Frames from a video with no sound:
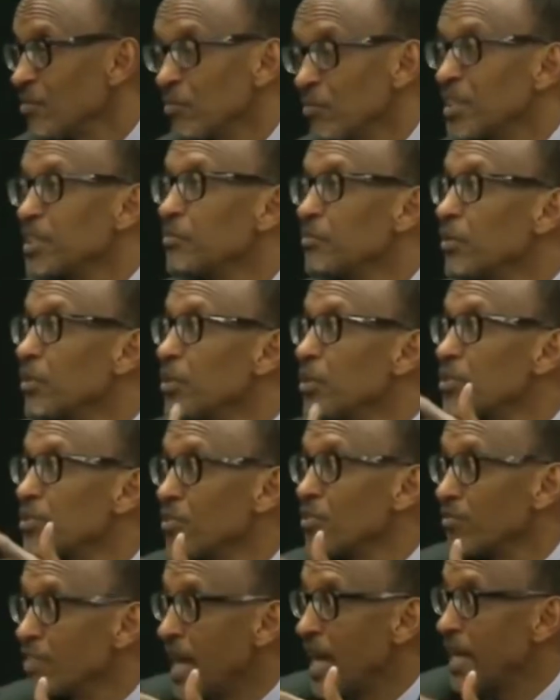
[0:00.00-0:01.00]
But
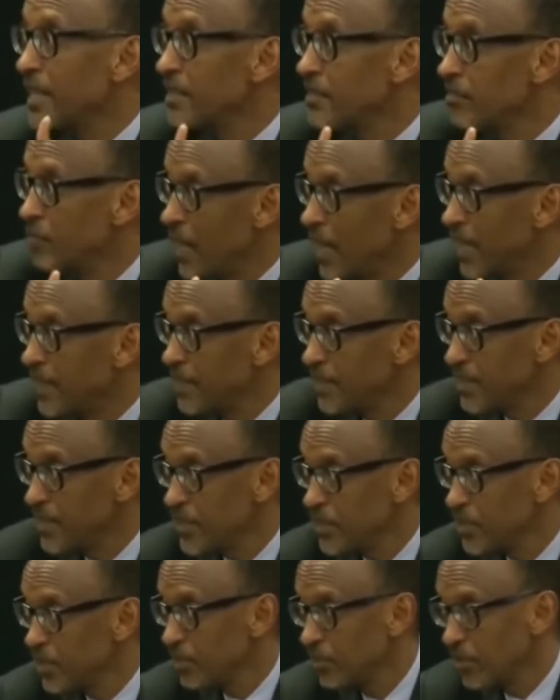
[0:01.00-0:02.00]
because of that bad
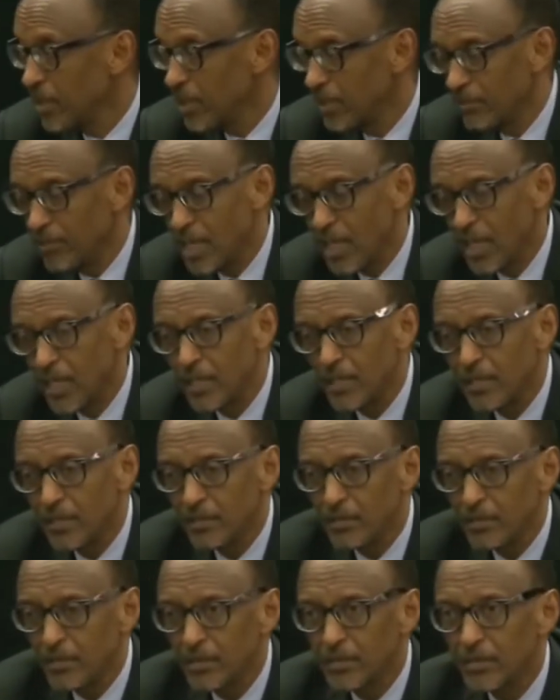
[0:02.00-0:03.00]
history we have had,
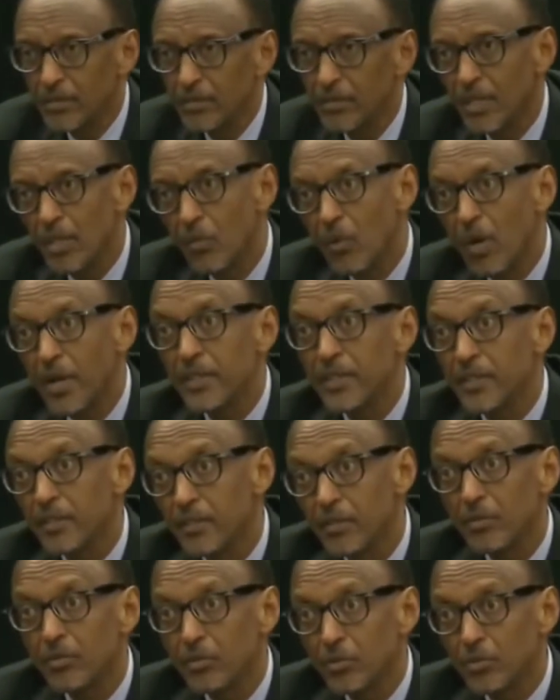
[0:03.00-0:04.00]
they
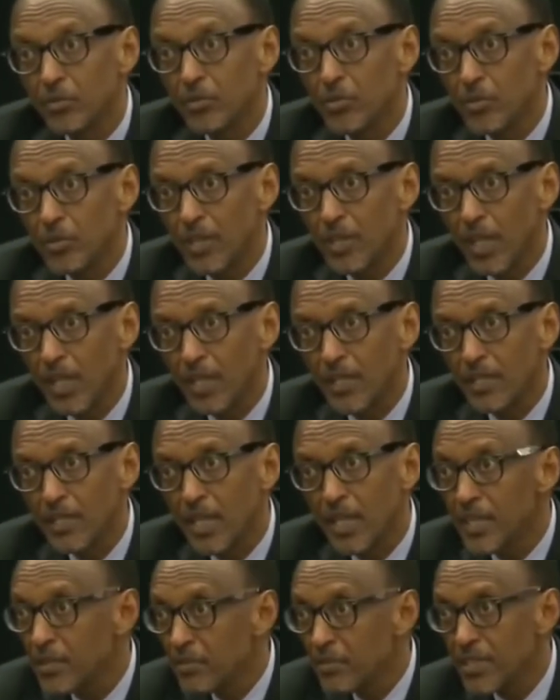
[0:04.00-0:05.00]
wanted to do that.
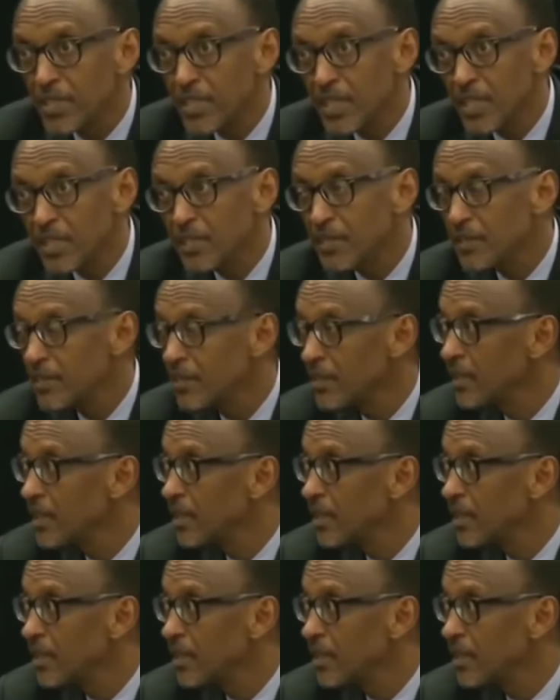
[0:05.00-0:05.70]
And we said,